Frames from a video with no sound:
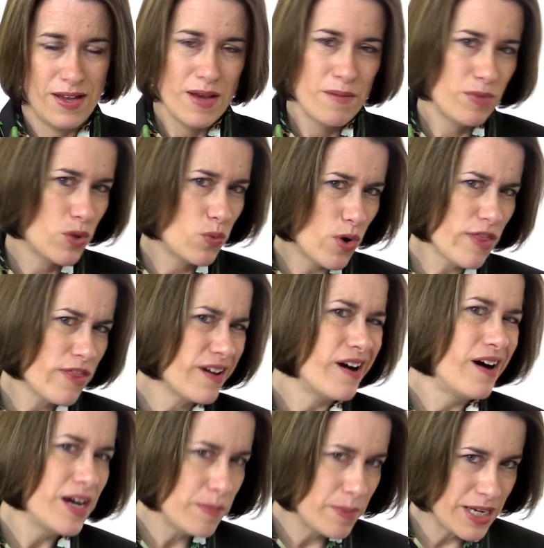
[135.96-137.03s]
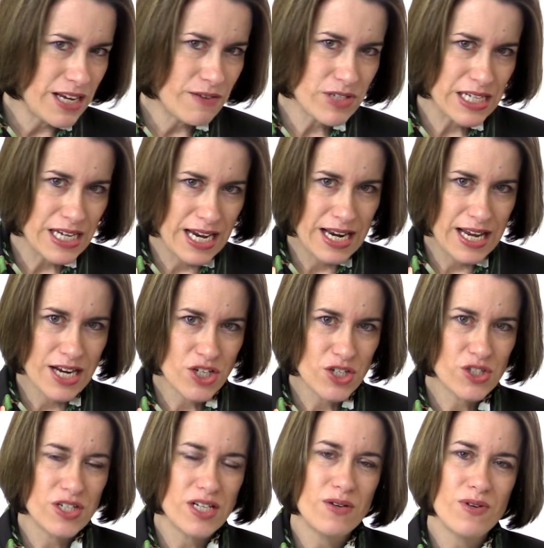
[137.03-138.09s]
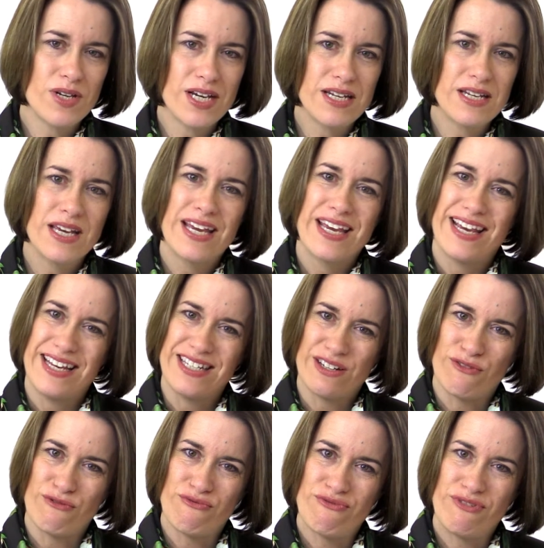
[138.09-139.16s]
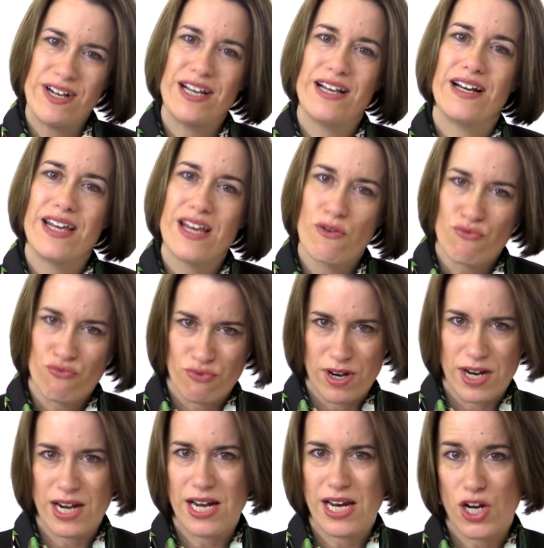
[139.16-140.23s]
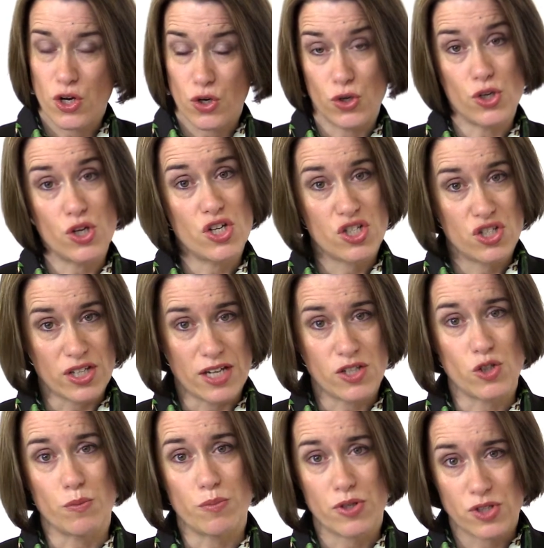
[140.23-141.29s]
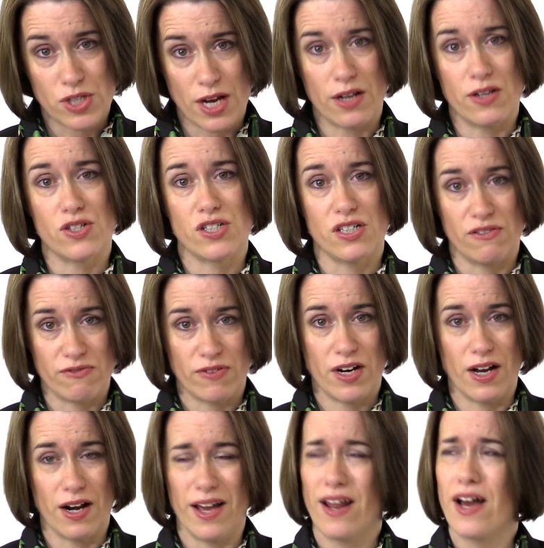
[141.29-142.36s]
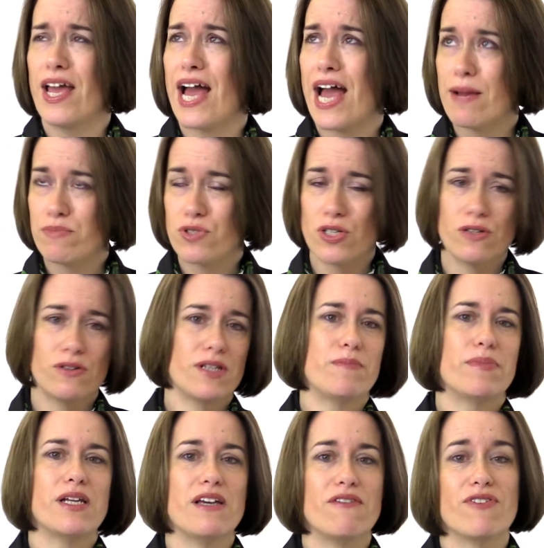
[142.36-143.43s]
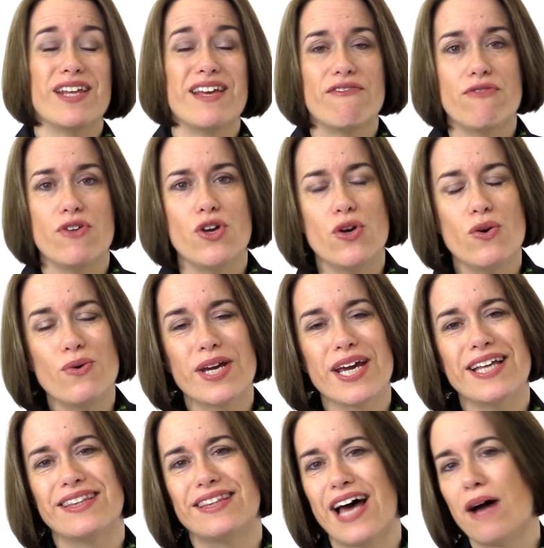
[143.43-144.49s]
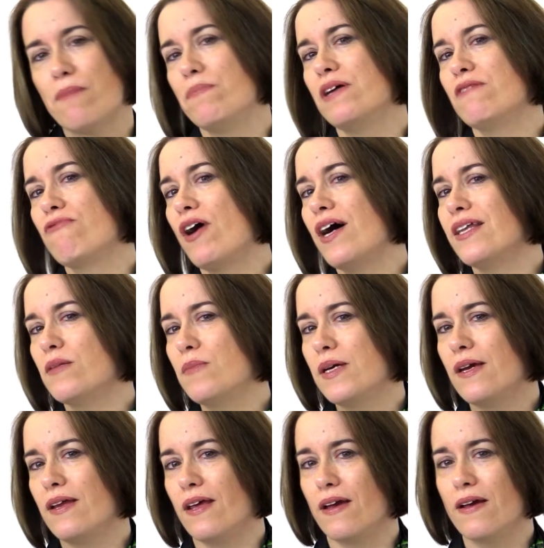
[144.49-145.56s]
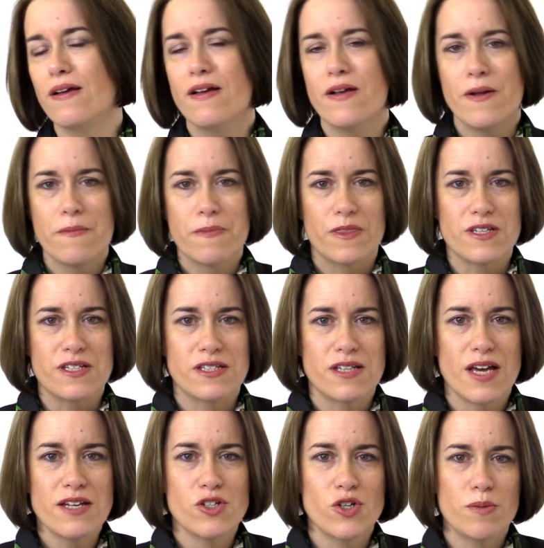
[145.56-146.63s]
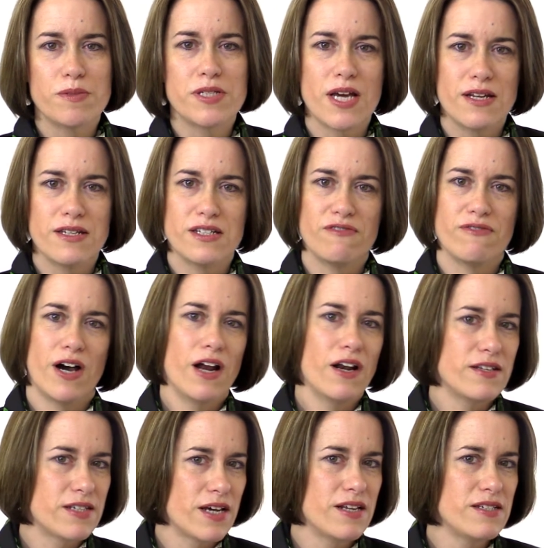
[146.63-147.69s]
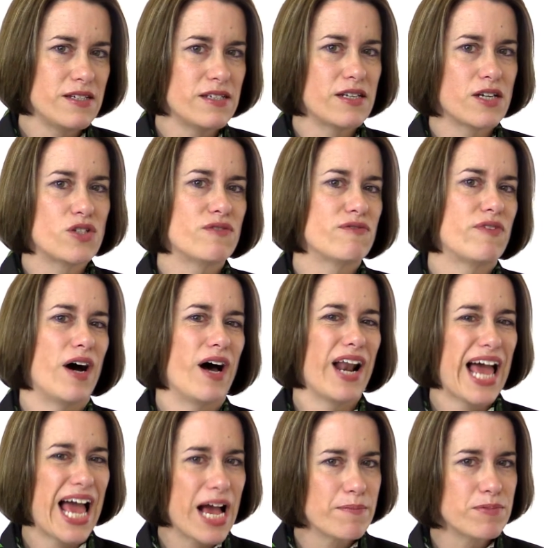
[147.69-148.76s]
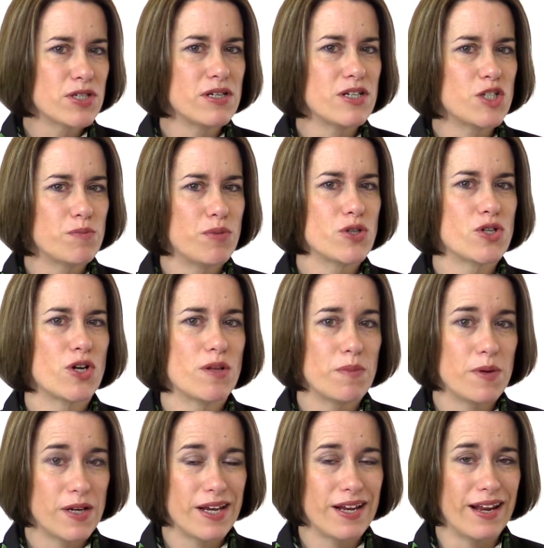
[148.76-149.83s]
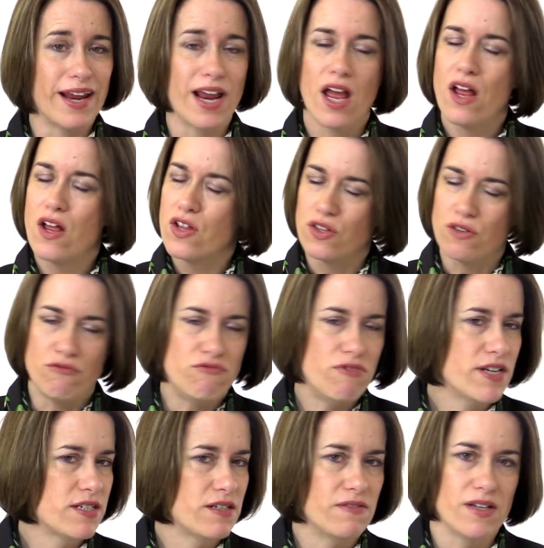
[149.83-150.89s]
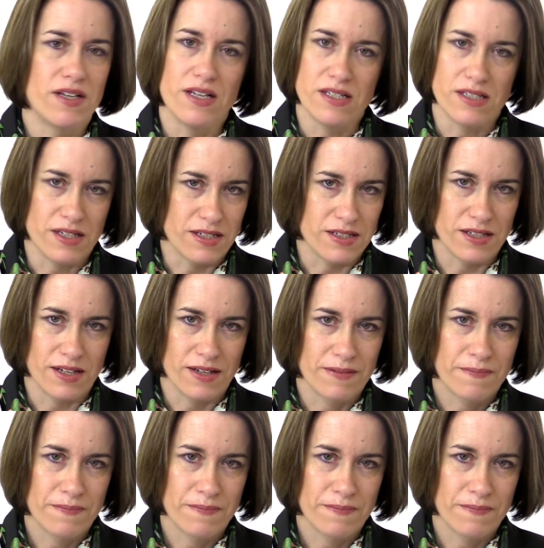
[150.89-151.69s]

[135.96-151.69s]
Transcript: But the one thing I believe as a letting agency you need is a really, really good setup tenancy file. And I absolutely believe that if you get that bit right at the beginning, the setup tenancy file, the tenancy setup file, absolutely spot on at the beginning, the rest of it is easy.